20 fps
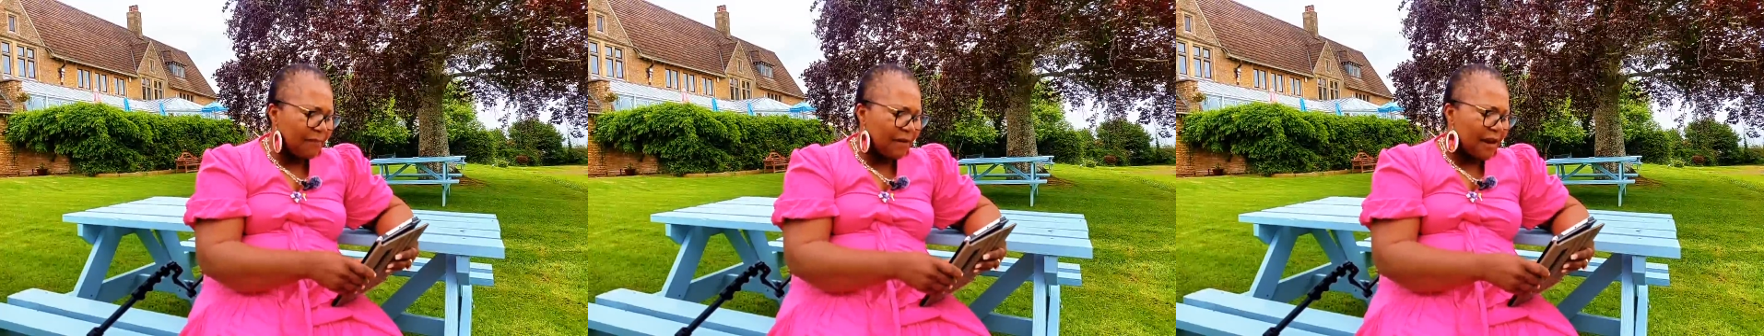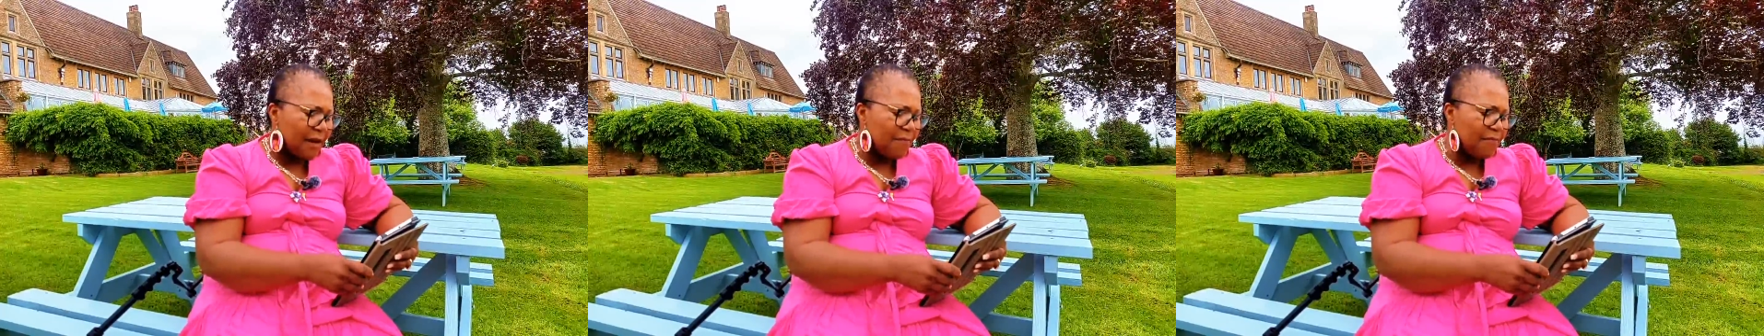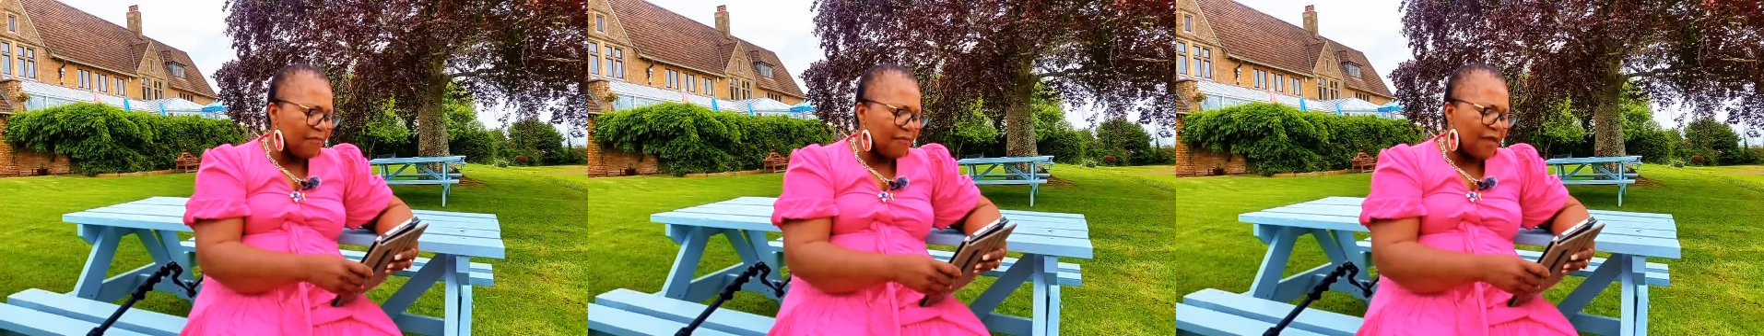But
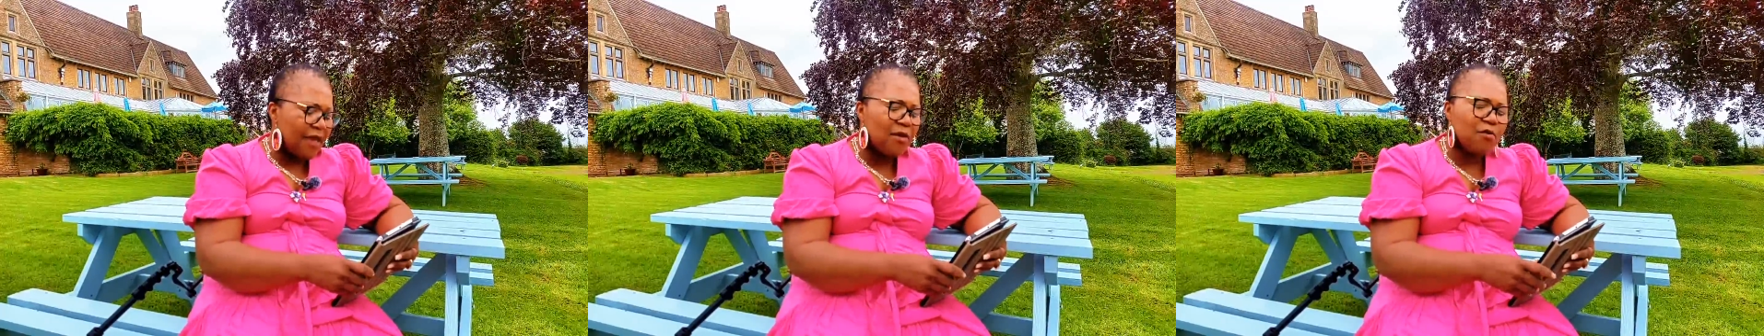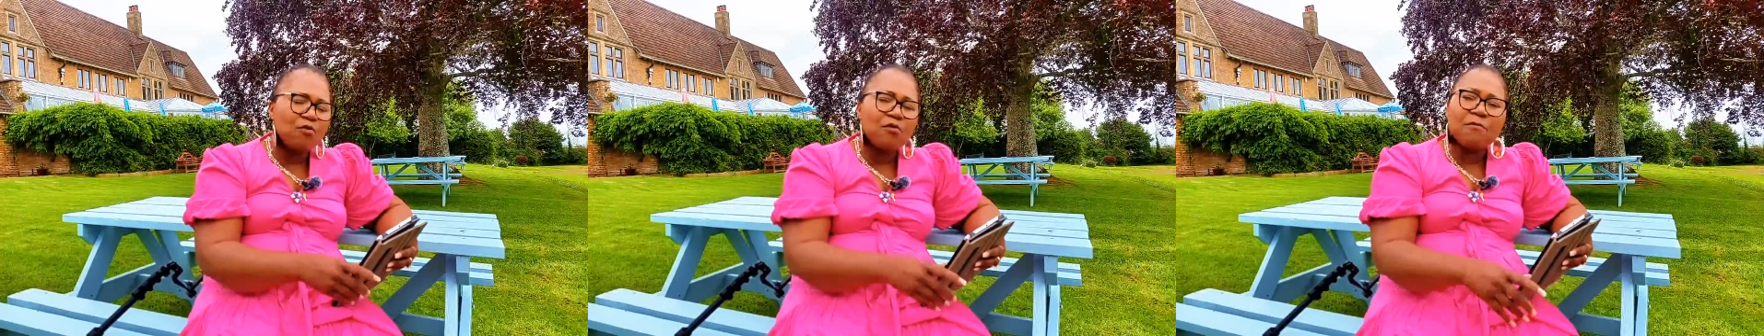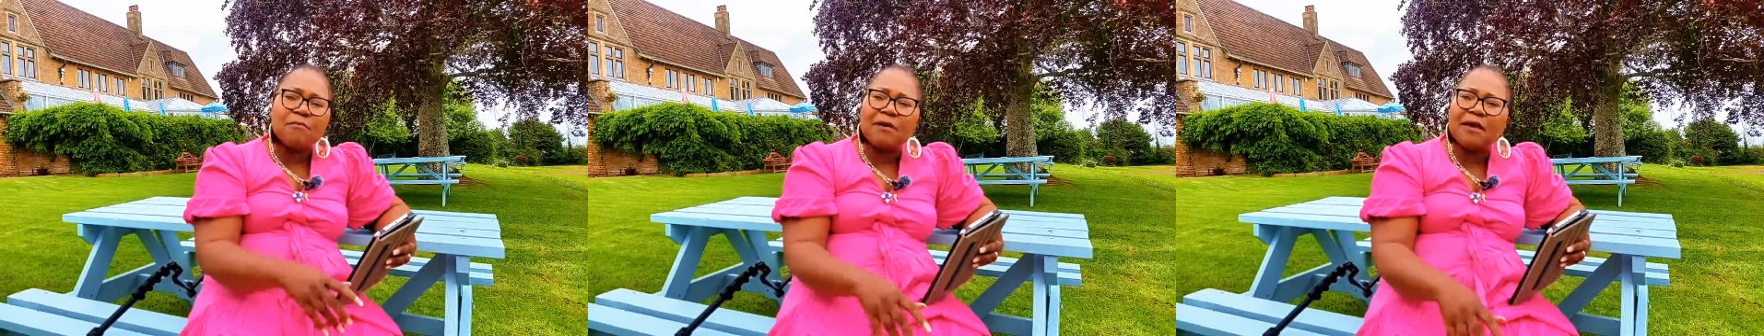I'm saying
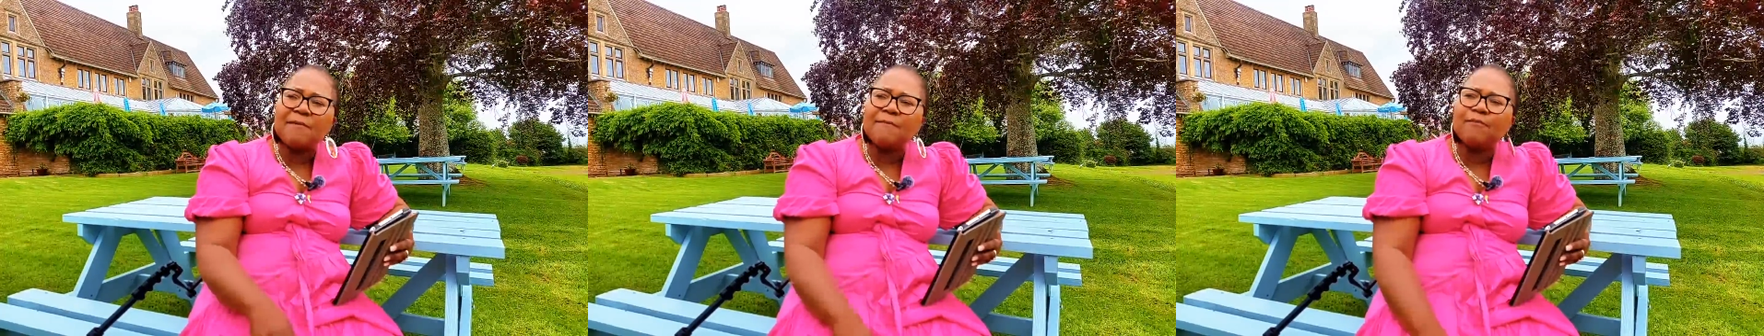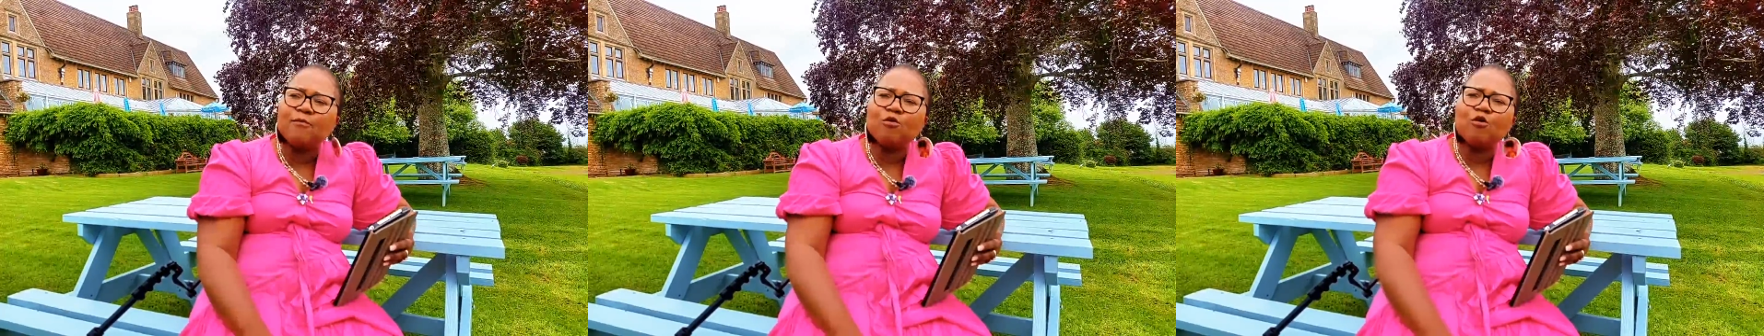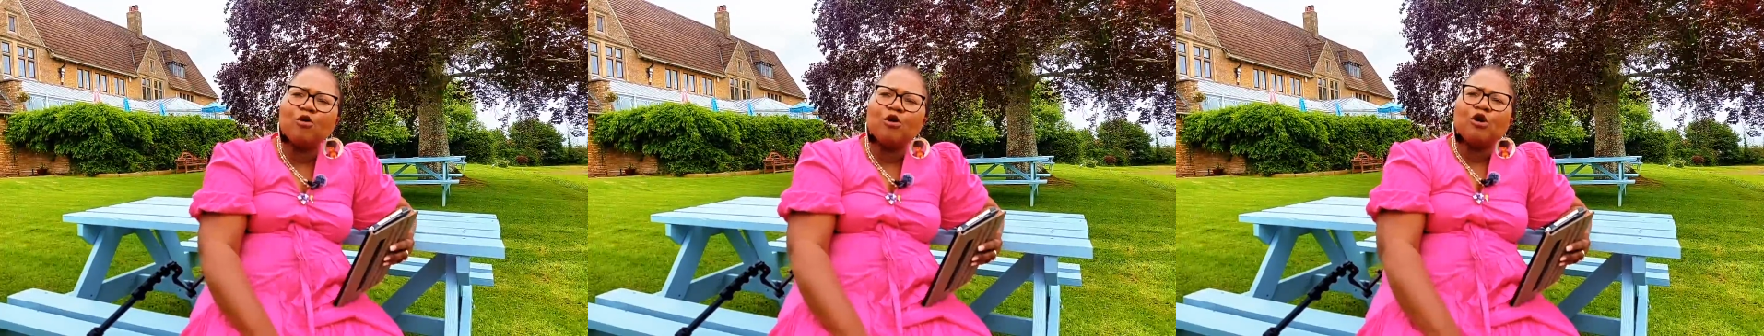you won't be
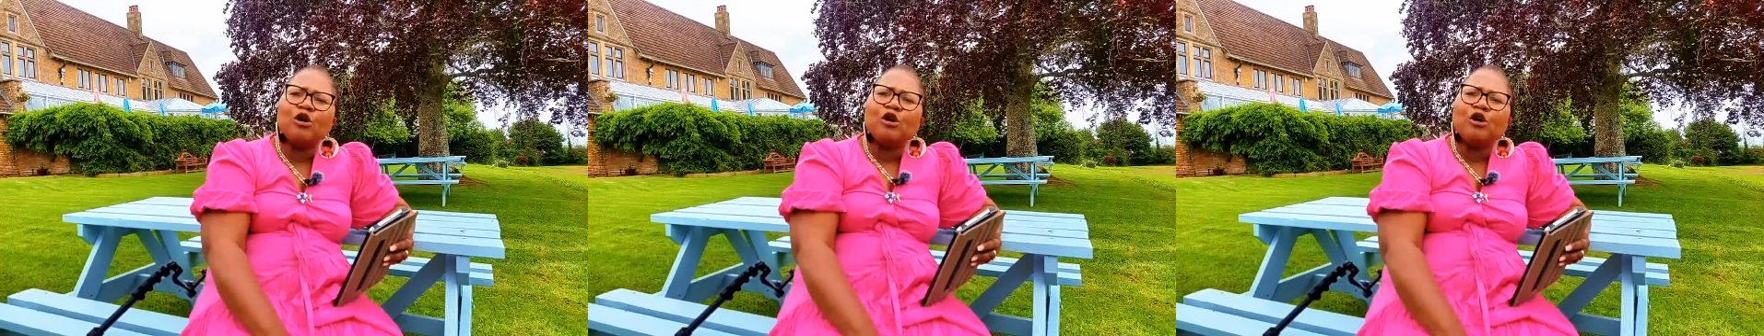able,